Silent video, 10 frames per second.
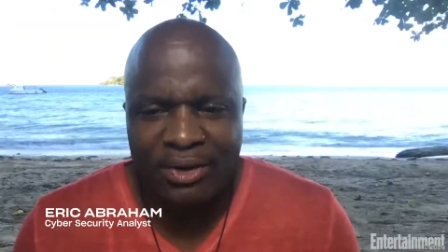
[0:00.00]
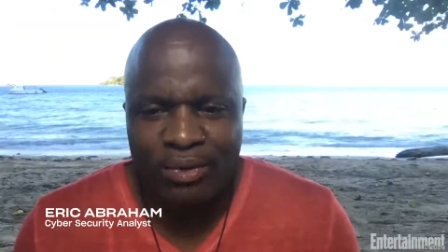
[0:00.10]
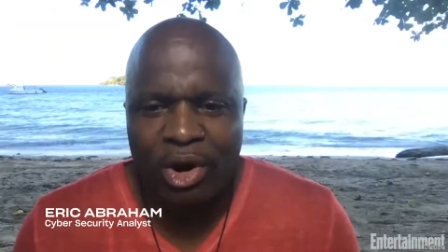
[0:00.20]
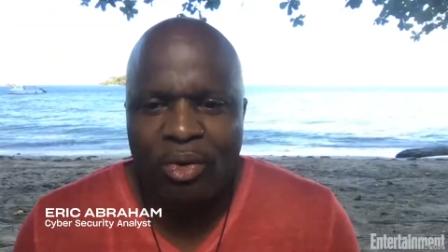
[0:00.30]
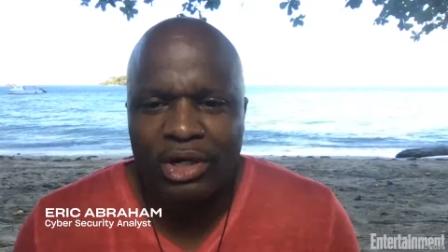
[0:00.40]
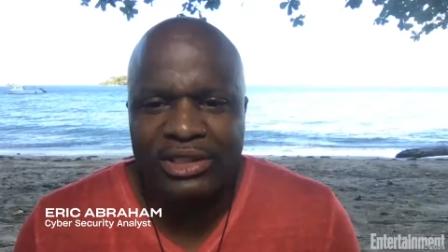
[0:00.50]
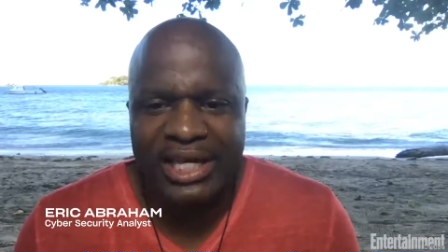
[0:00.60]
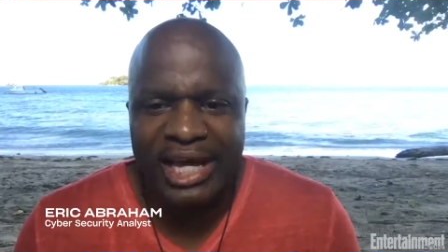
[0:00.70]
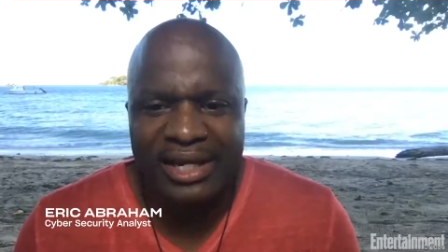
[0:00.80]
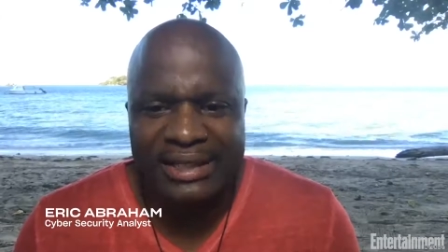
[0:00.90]
We're going to work
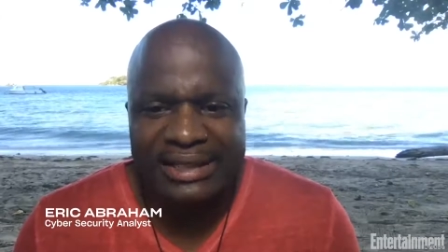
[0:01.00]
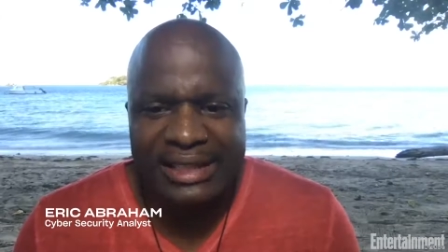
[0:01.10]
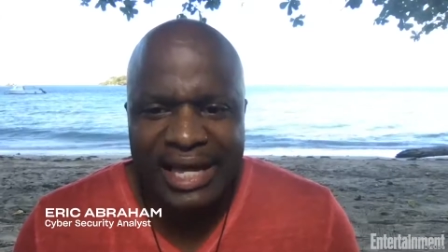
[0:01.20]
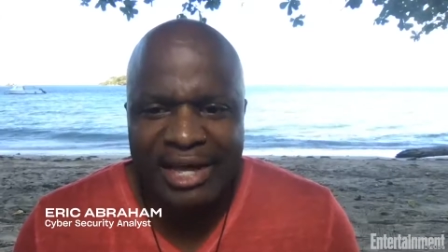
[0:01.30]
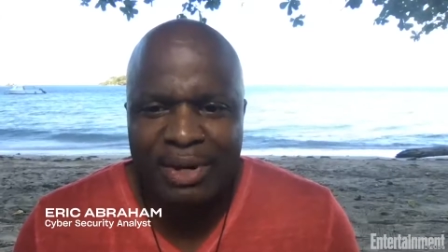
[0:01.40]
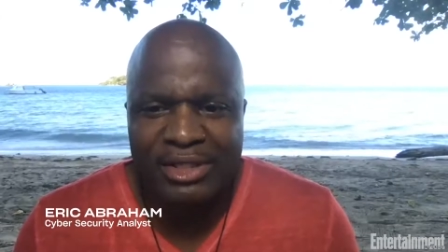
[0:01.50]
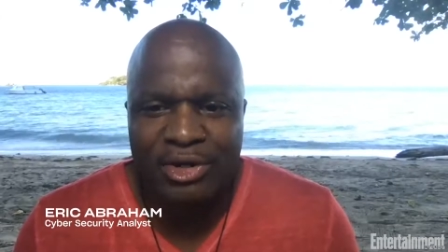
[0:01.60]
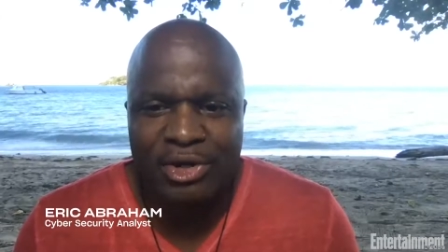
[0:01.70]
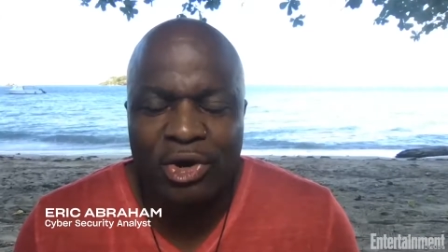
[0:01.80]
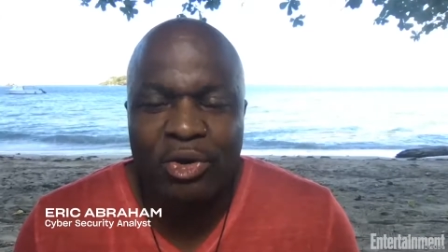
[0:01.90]
together as a team, as a
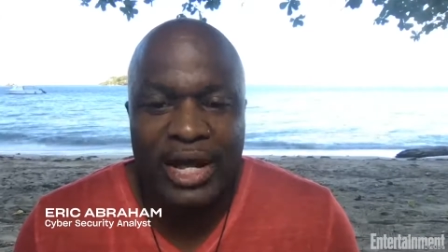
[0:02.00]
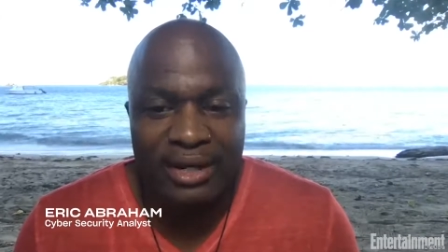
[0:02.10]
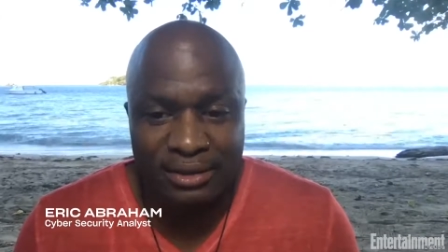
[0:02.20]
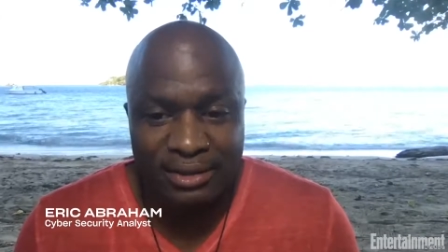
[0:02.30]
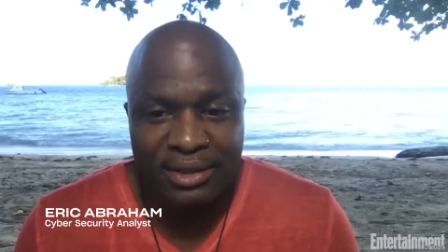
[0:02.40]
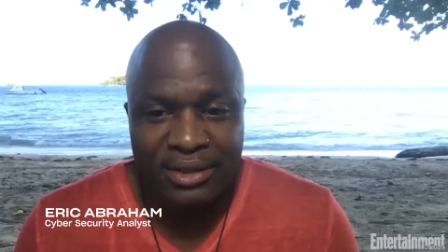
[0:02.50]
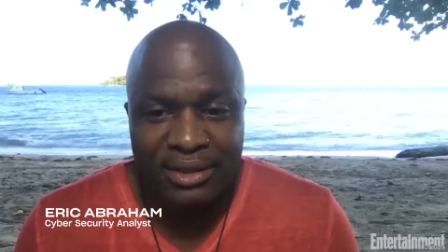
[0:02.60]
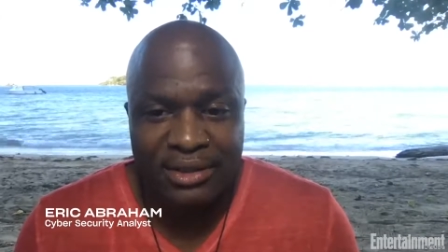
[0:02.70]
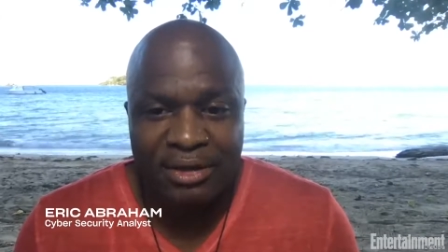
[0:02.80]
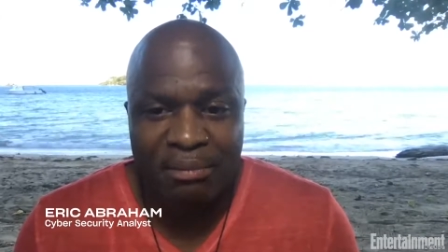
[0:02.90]
unit,
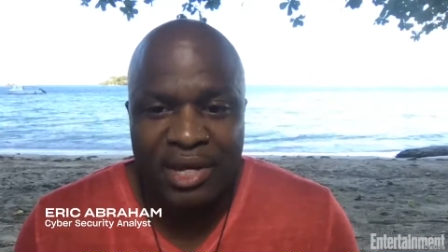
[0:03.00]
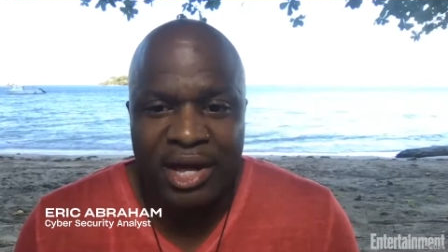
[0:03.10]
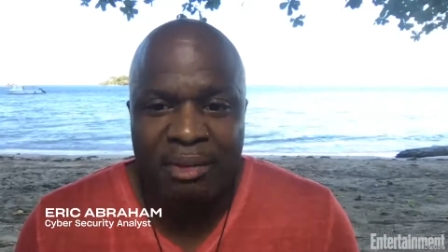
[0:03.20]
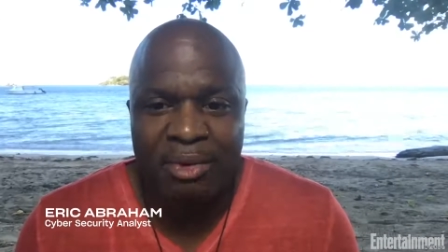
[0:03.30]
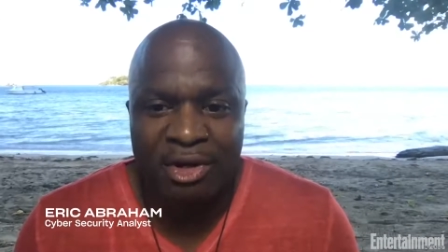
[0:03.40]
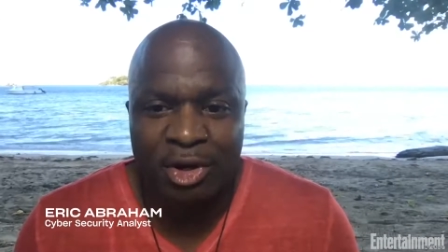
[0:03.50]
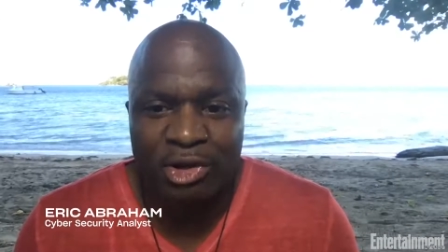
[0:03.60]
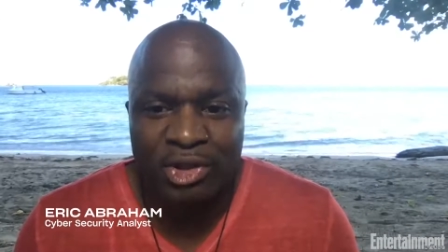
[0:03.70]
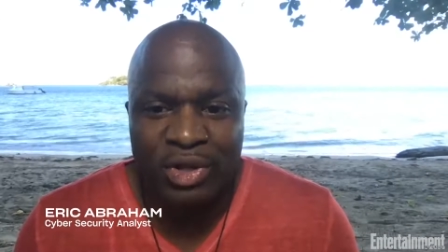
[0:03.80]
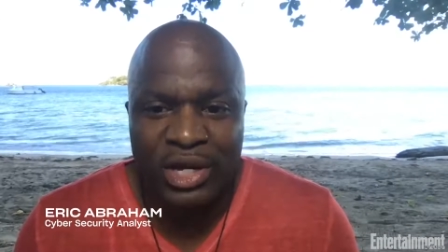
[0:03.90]
to be able to go
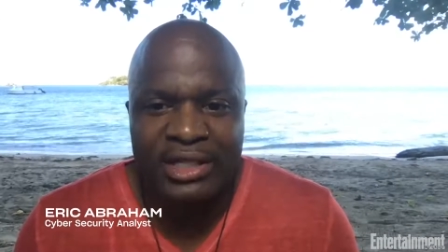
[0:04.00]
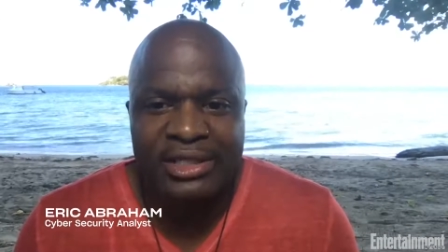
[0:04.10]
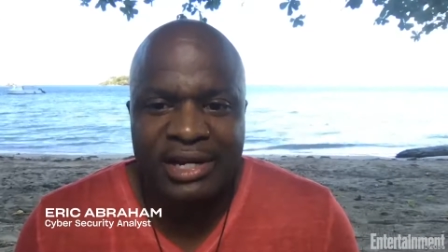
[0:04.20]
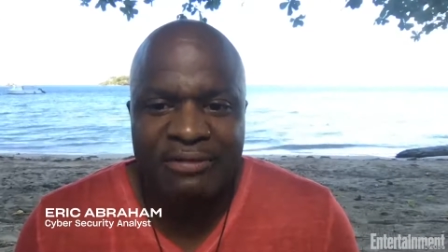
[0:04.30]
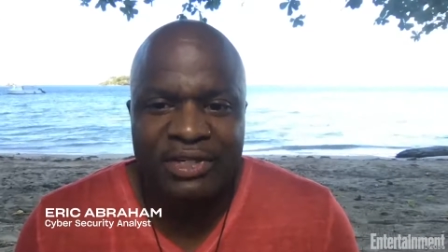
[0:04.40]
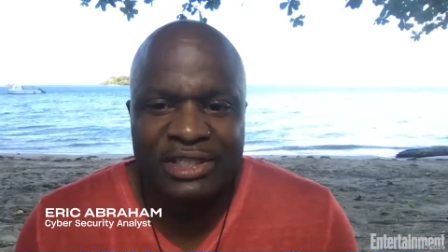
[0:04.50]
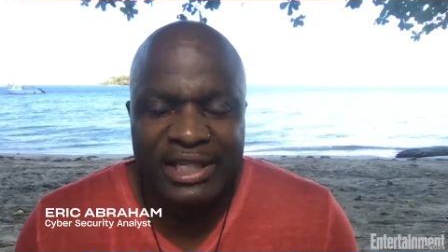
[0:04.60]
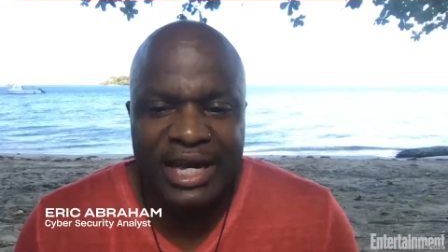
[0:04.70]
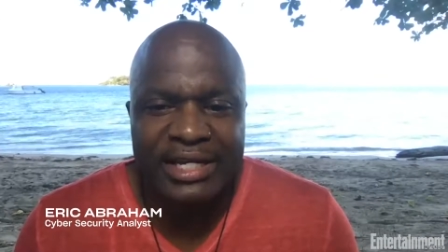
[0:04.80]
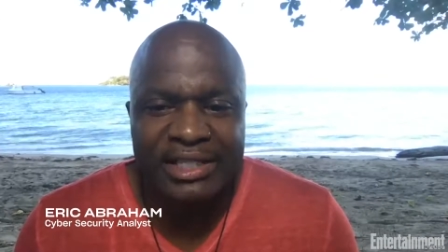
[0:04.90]
through each different
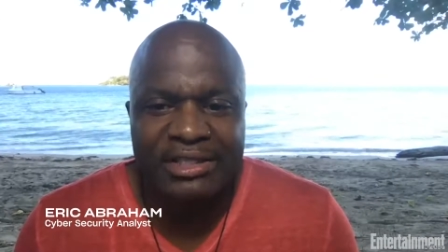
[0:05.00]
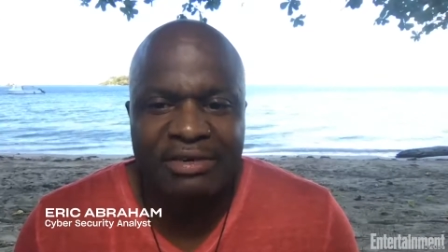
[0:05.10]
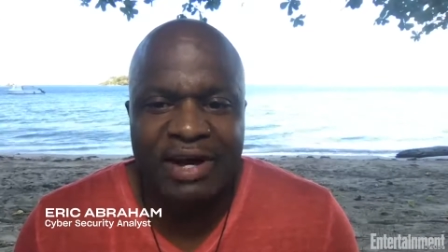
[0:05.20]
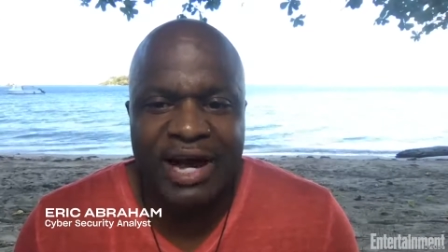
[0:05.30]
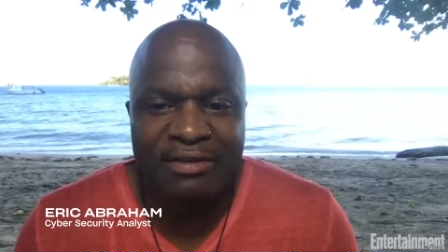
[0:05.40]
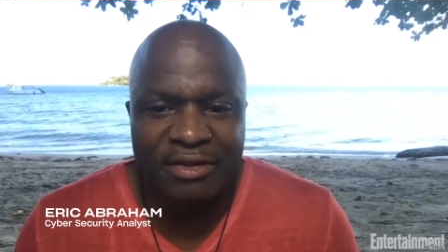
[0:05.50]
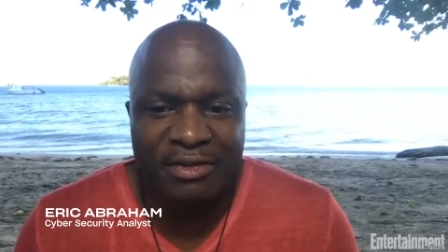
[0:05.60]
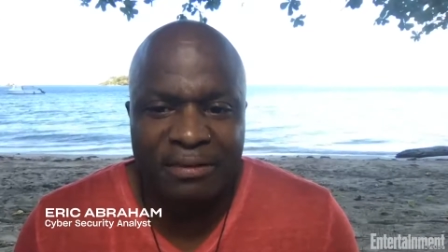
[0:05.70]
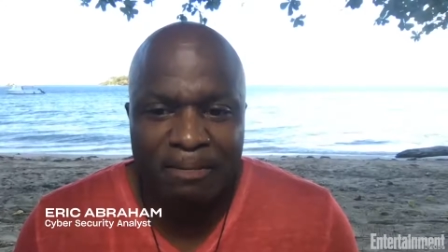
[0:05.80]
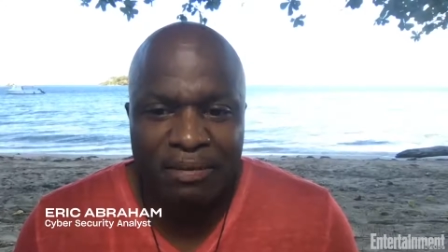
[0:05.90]
stage of Survivor.
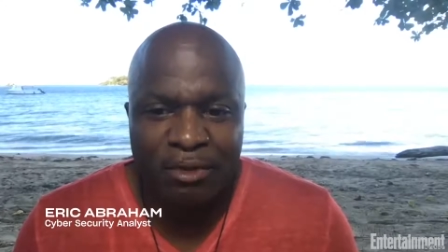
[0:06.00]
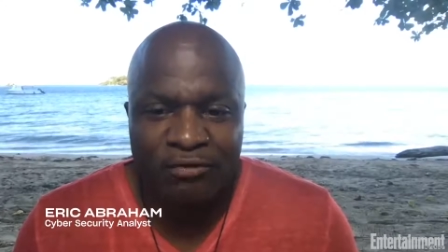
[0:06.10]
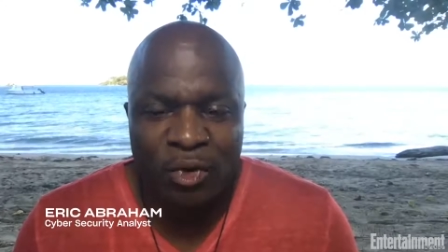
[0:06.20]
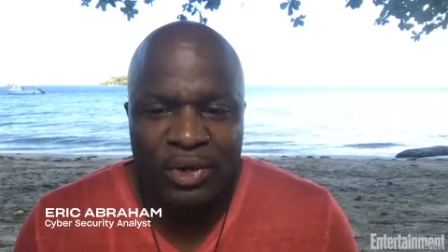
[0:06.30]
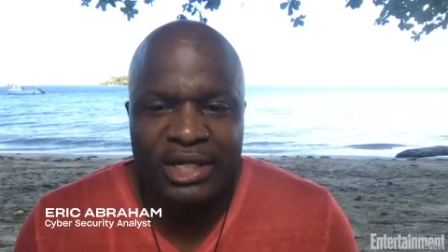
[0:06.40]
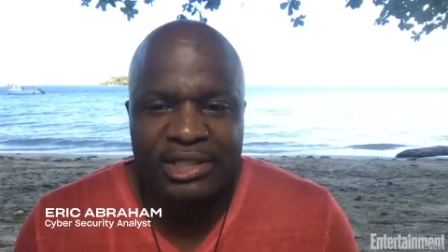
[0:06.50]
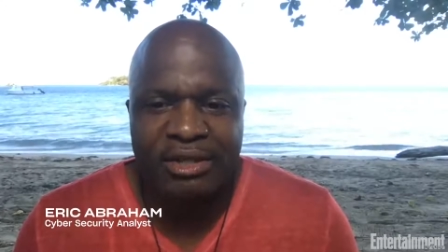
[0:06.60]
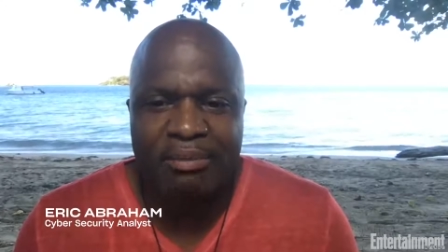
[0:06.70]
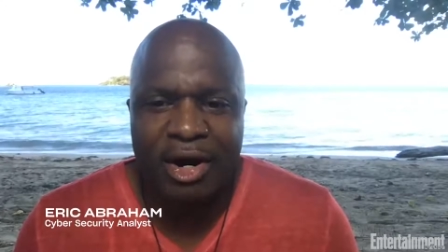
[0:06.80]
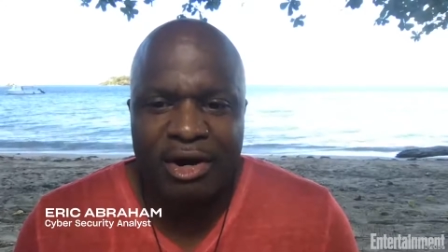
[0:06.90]
Before we get to
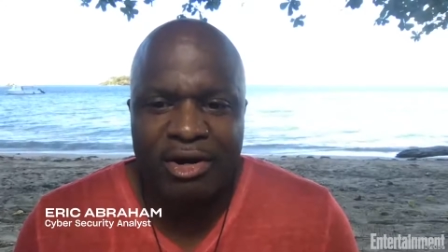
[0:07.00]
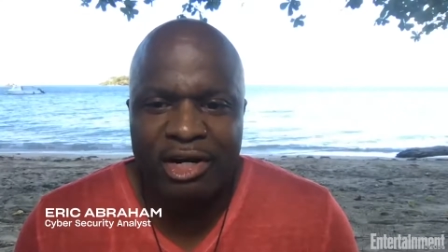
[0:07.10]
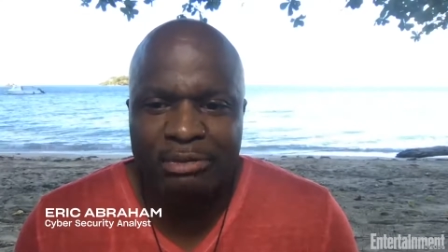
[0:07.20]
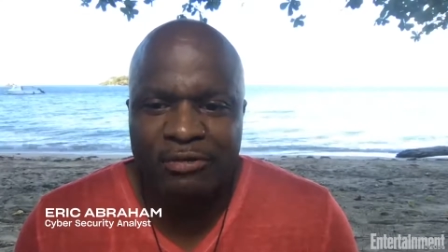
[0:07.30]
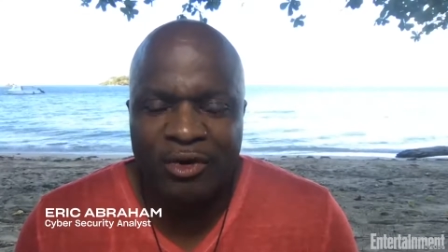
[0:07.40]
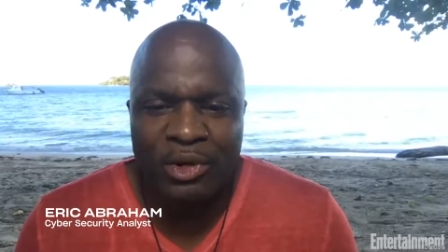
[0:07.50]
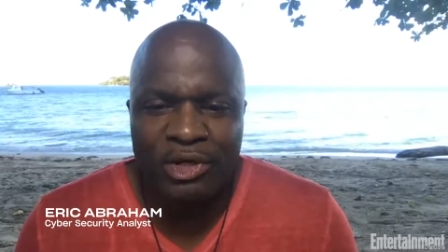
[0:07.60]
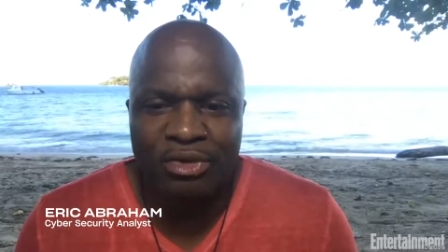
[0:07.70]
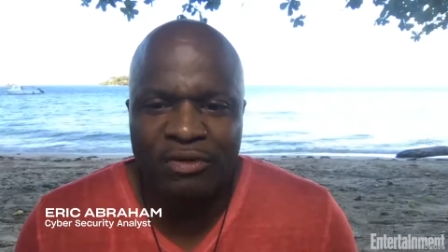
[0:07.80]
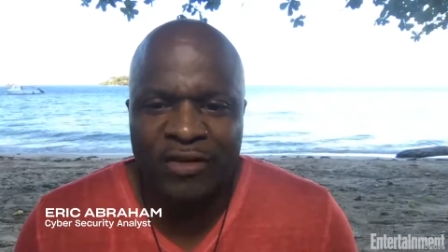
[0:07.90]
the merge, before we do the